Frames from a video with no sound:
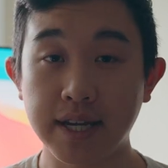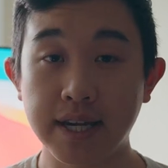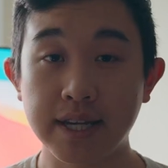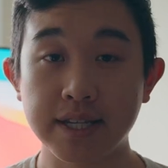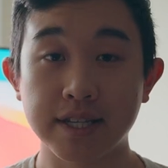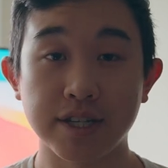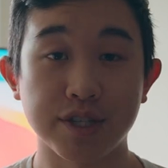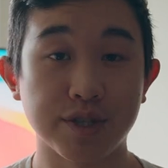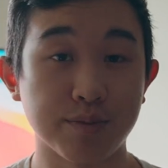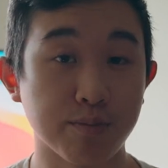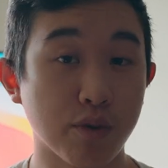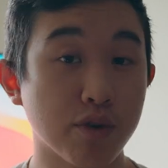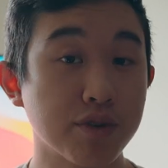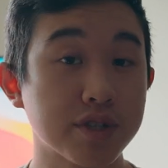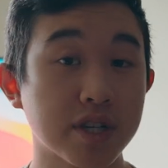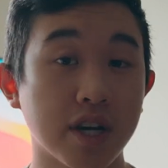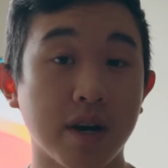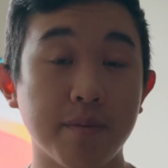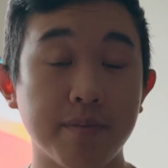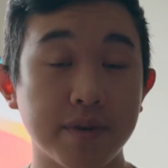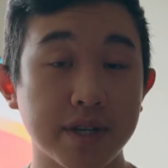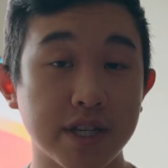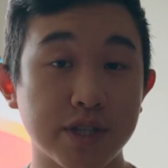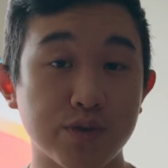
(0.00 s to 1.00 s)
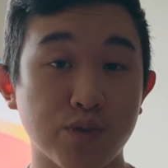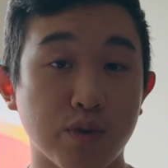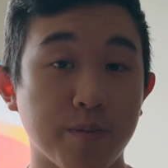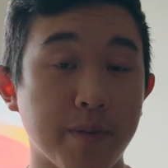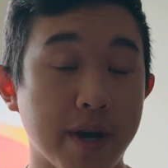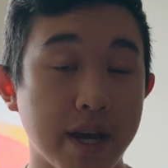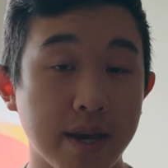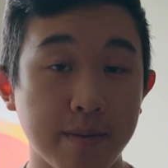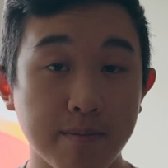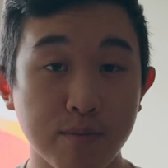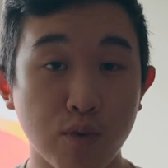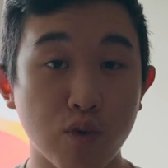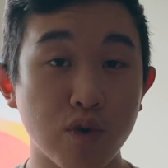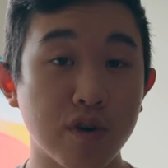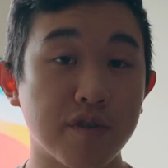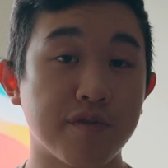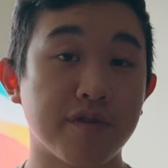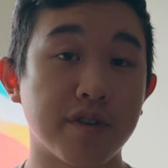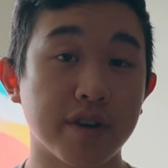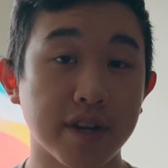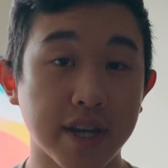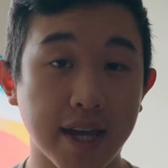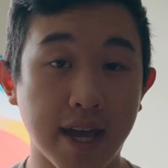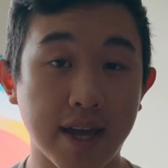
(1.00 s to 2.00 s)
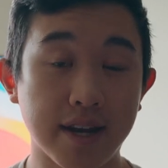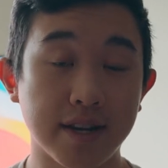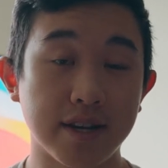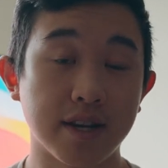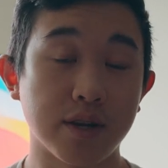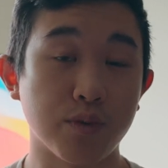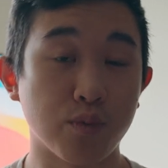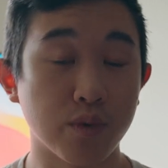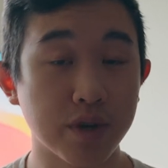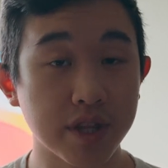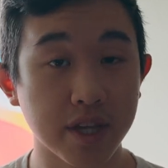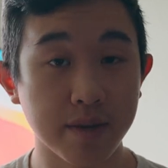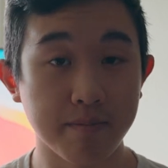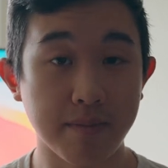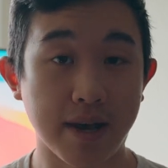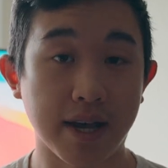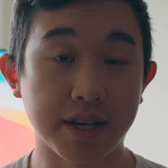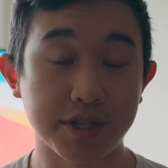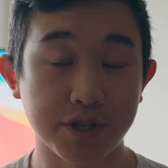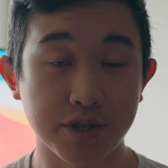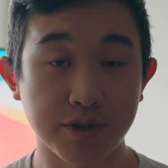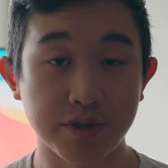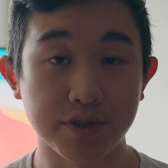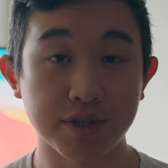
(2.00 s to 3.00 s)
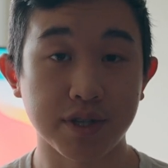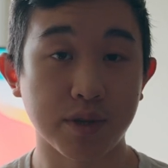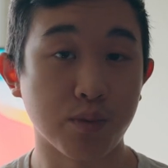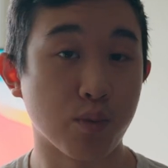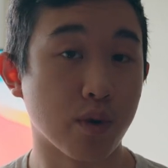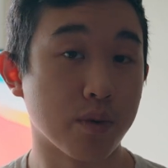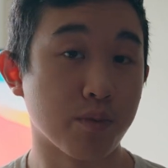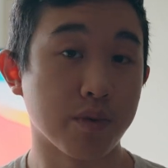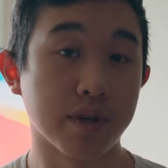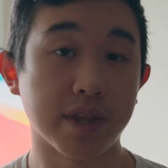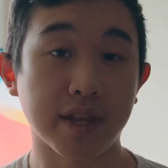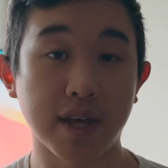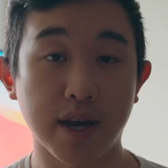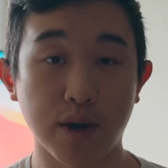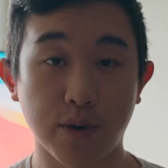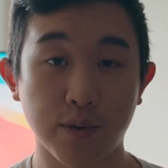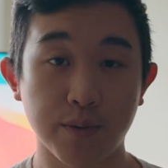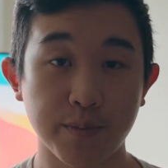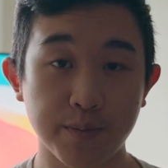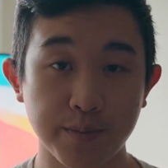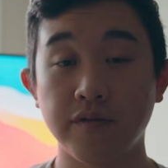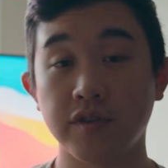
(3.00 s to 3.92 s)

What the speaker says: since most companies will pay more for a candidate with a master's than one without.